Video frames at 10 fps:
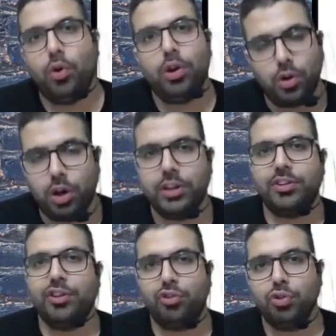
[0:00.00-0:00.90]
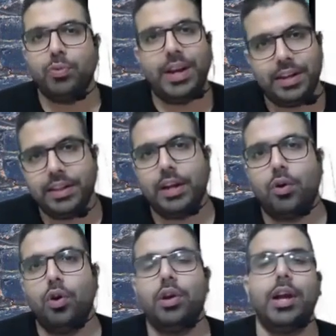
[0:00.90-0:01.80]
All these issues went in the
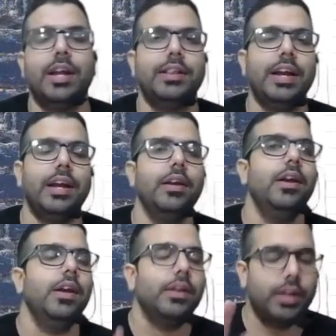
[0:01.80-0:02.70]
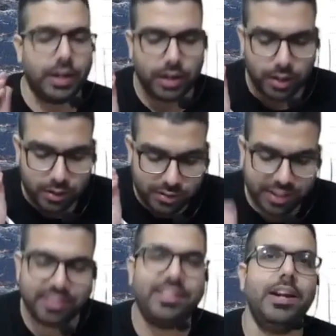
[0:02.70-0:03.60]
court, and then the
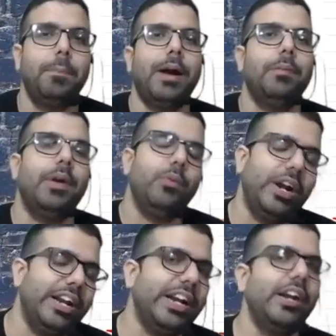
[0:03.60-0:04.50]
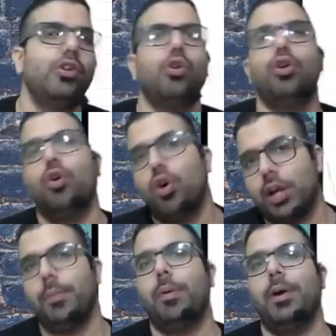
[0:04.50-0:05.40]
GST department went ahead and told, okay,
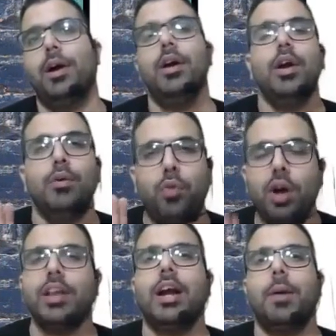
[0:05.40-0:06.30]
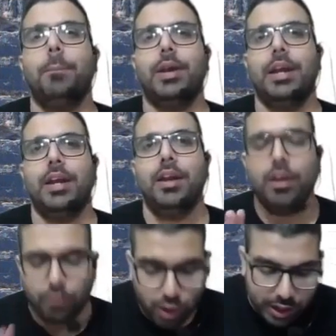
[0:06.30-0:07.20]
Baba, for a company,
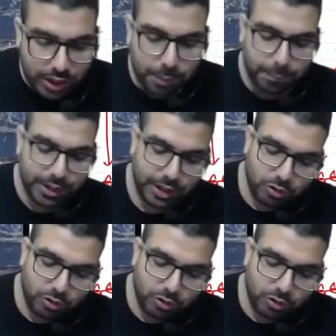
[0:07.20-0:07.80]
for a company. So